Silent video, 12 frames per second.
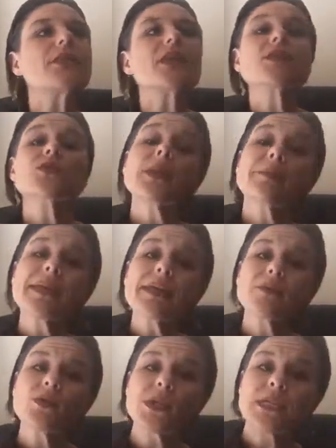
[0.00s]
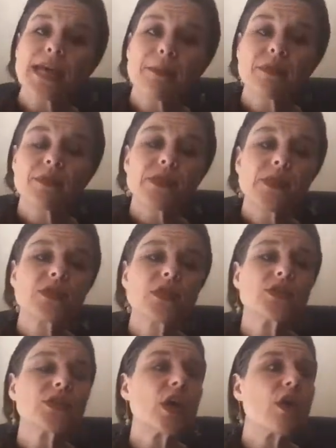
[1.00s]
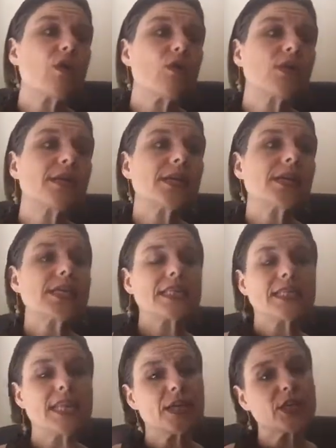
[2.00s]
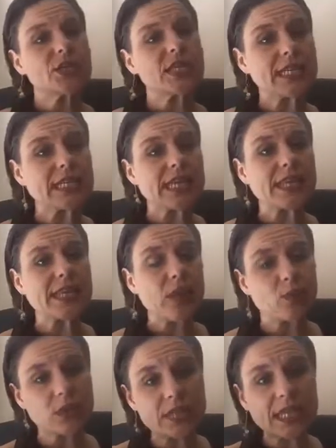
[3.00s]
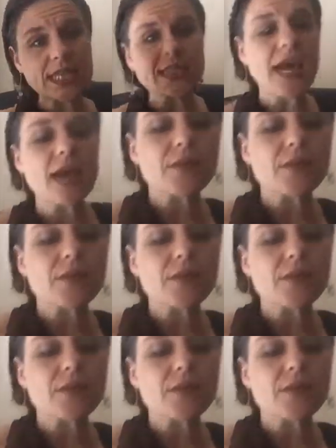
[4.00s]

So let me give you an example of this. So let's say we're sitting down and we're